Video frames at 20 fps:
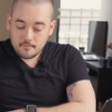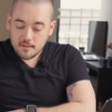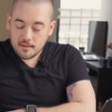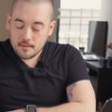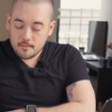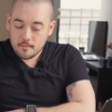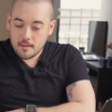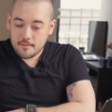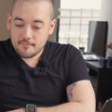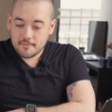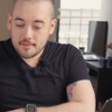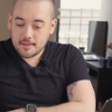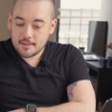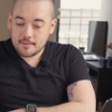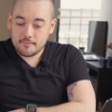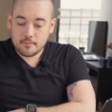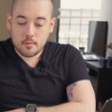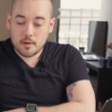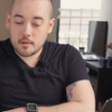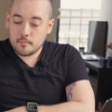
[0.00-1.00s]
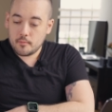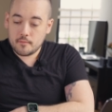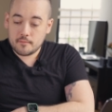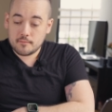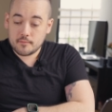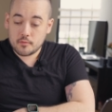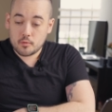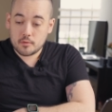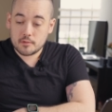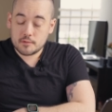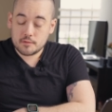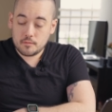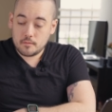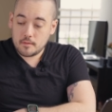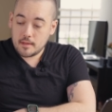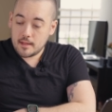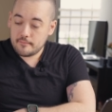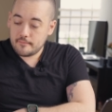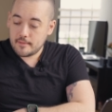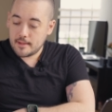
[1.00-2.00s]
you know, I feel like if you want to move towards new
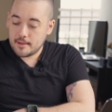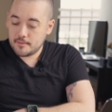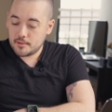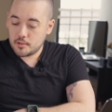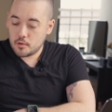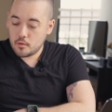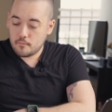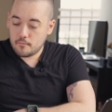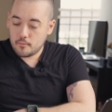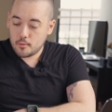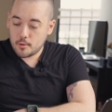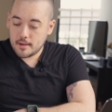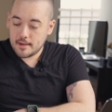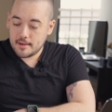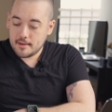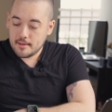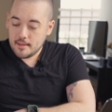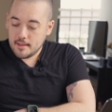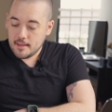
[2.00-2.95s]
love, I would go for it.